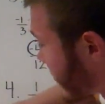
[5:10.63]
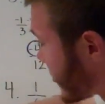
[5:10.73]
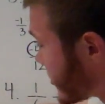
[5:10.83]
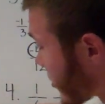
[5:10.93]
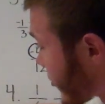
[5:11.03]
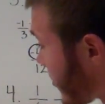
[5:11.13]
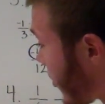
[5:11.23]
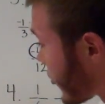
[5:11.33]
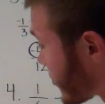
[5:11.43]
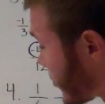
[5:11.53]
and these are the
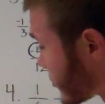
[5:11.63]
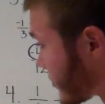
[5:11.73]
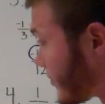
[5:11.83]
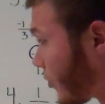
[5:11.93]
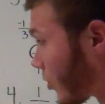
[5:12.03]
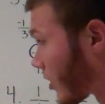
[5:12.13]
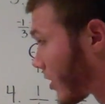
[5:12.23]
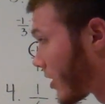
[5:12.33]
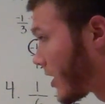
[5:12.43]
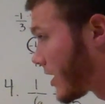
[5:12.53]
multiples of 4.
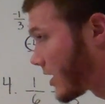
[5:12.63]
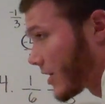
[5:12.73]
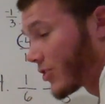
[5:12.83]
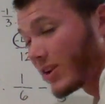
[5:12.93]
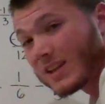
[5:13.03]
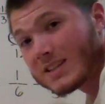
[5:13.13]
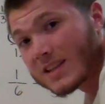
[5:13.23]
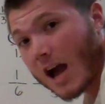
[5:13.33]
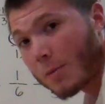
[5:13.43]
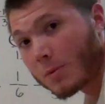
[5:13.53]
The least
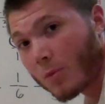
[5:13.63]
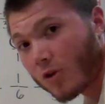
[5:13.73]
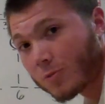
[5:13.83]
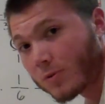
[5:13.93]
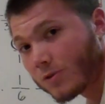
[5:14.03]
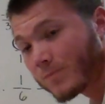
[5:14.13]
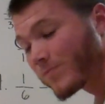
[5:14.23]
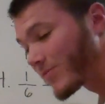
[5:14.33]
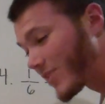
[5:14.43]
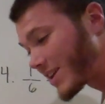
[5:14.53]
common multiple,
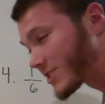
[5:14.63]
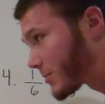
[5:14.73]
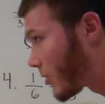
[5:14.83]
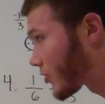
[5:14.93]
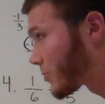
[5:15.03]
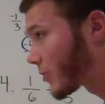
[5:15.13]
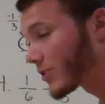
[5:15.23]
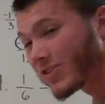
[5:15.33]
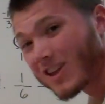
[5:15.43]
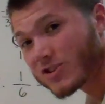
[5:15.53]
that's the multiple
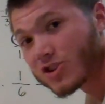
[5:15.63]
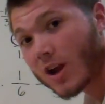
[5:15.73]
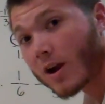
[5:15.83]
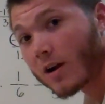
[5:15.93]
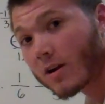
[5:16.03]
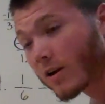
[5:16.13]
that they share.